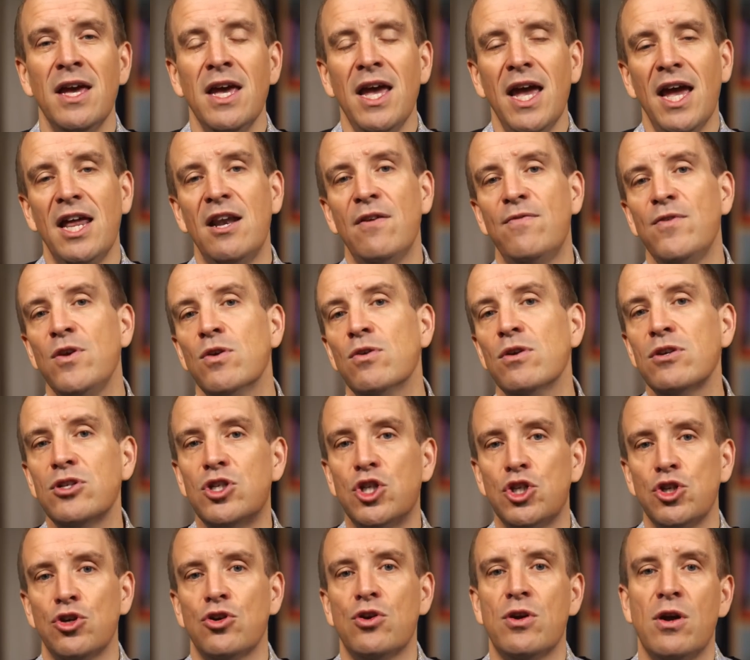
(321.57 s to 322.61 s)
And if you're a
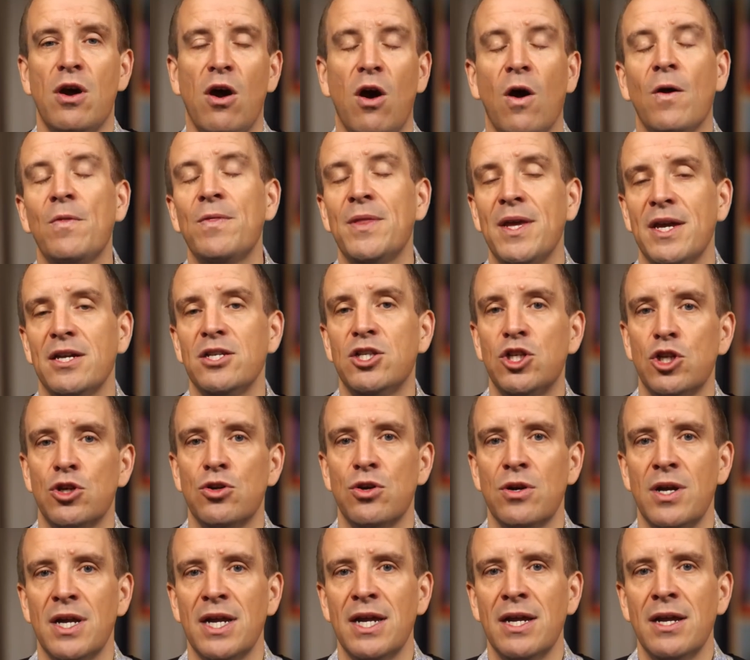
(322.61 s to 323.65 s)
juror on that
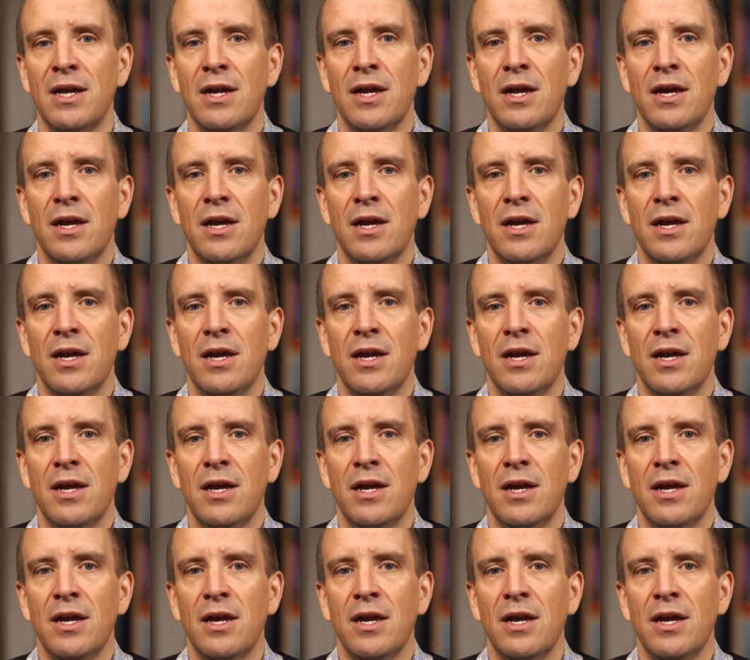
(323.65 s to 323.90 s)
jury,